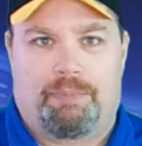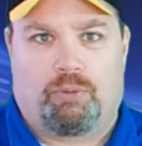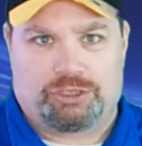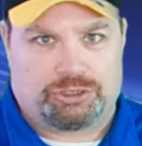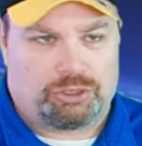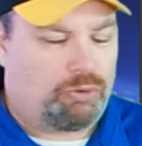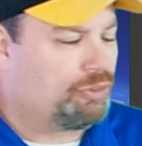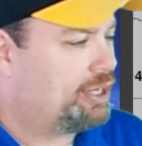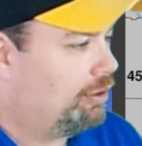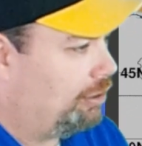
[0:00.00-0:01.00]
portions of
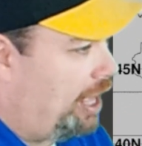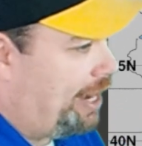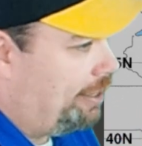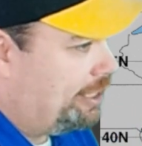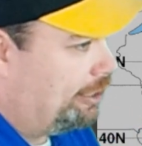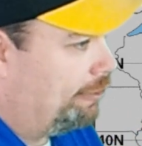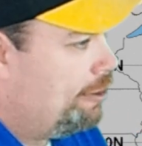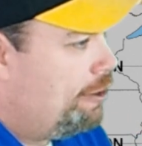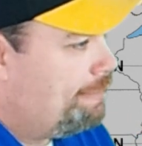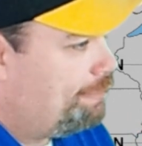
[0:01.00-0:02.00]
North Carolina here
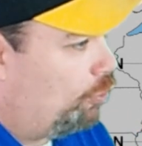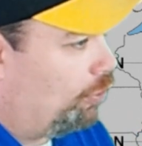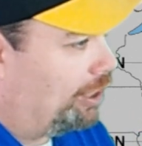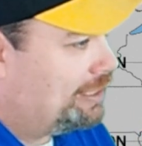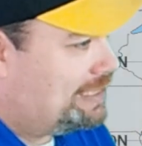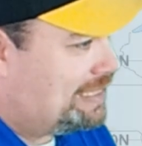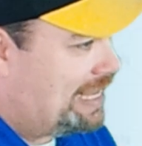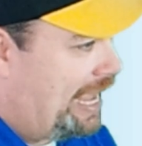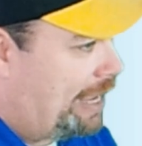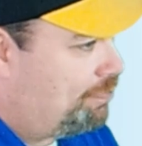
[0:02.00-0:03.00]
for
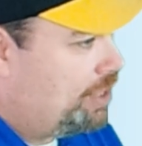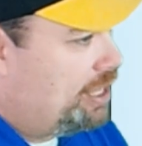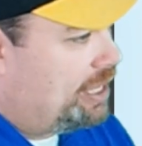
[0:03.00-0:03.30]
today.